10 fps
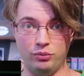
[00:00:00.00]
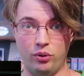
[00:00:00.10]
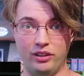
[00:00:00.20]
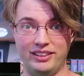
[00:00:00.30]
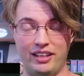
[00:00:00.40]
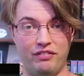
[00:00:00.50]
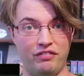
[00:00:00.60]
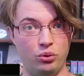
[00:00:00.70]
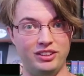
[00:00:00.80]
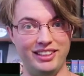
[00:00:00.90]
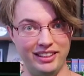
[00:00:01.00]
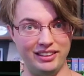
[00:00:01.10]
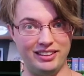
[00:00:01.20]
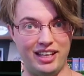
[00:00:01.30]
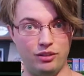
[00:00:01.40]
points and 14
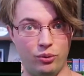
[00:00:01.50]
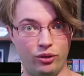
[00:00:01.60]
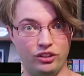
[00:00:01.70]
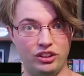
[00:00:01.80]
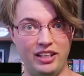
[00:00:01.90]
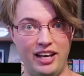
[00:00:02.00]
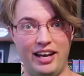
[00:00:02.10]
stat points.